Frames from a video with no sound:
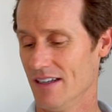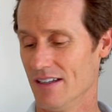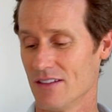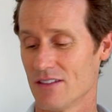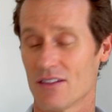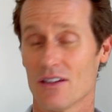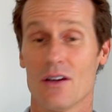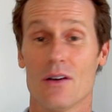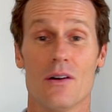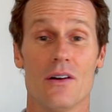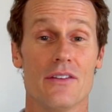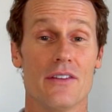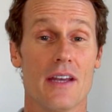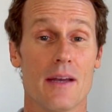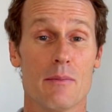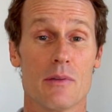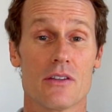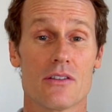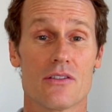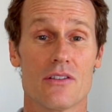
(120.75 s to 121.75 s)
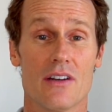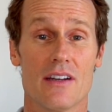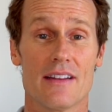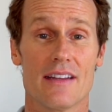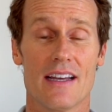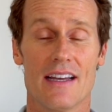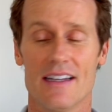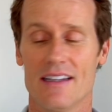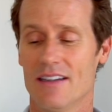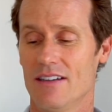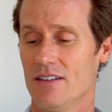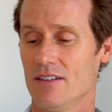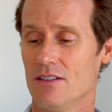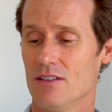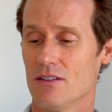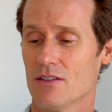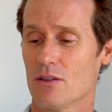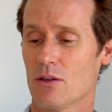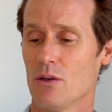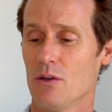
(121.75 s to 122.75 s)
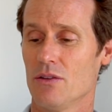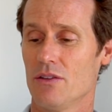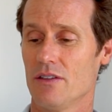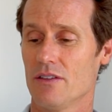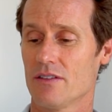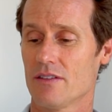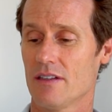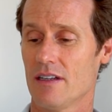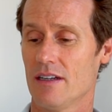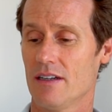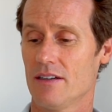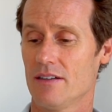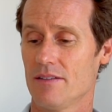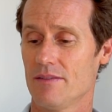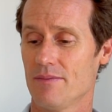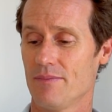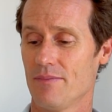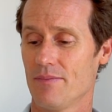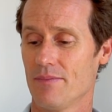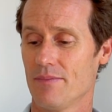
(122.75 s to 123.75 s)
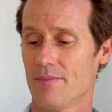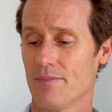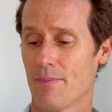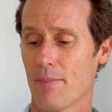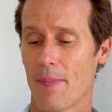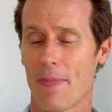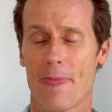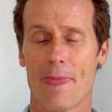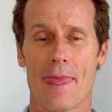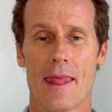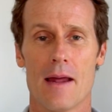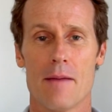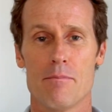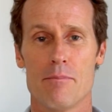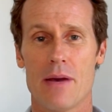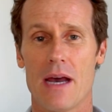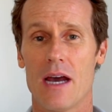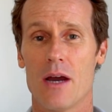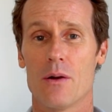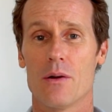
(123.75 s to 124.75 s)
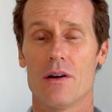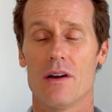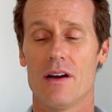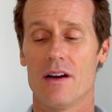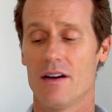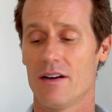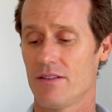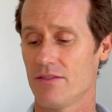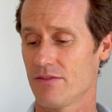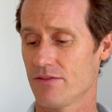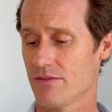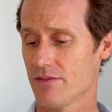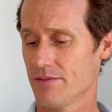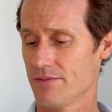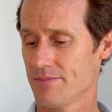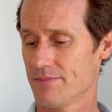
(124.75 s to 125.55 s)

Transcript: So I'll demonstrate that here. You just hold this down, power off.